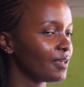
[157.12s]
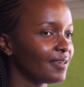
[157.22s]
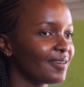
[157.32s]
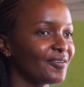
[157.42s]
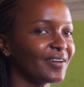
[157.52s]

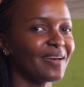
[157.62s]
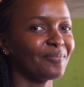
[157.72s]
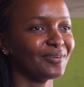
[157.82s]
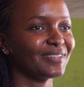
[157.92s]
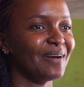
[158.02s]
this
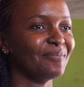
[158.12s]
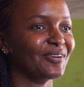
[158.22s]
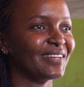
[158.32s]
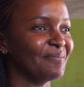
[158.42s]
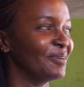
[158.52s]
terrain
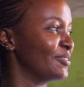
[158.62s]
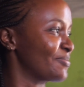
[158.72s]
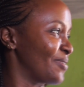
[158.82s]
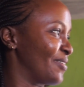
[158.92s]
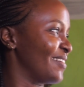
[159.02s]
is to have
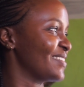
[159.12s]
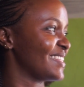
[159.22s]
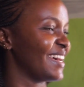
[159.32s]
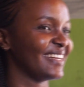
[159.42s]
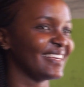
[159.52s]
those
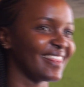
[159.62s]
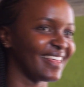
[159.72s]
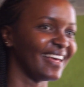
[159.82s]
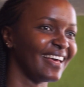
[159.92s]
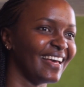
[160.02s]
moments of just
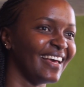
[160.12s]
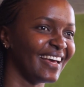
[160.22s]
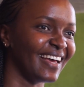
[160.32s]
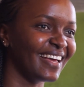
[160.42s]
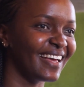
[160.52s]
seeing how
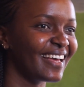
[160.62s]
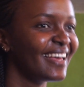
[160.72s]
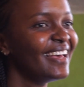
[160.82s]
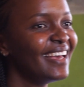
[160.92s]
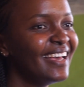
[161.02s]
resourceful
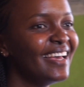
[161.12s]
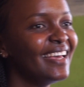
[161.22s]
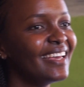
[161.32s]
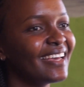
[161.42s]
people are